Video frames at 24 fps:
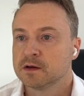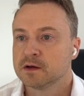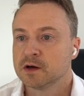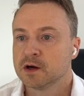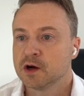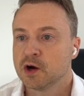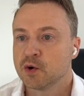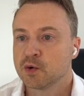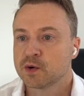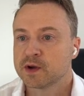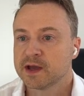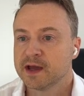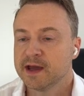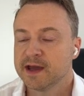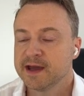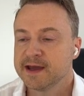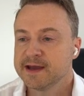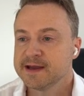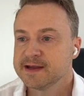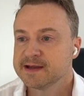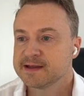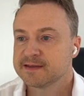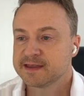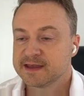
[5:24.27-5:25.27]

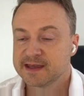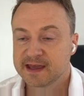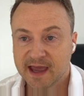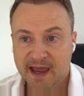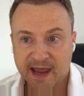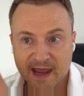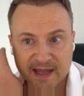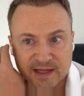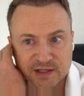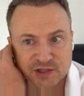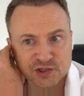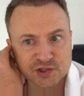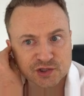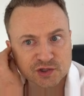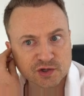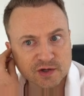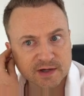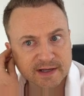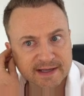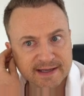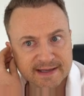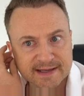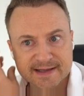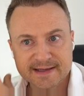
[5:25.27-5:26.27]
Okay, the answer
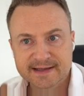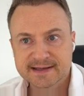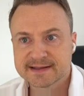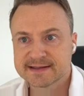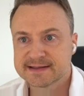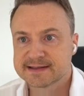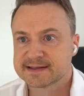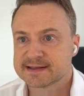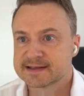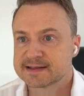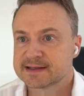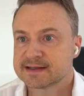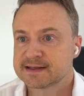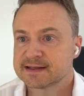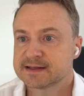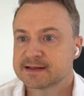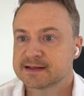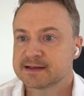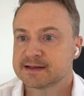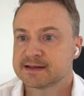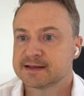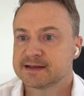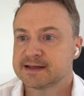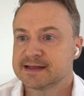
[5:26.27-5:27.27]
is
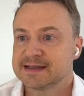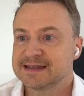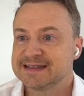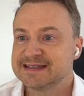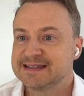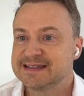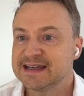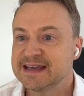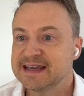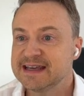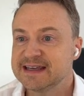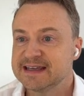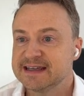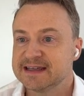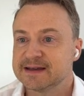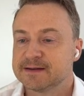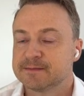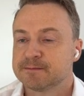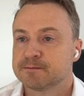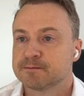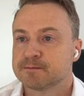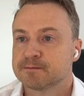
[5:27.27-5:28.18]
D.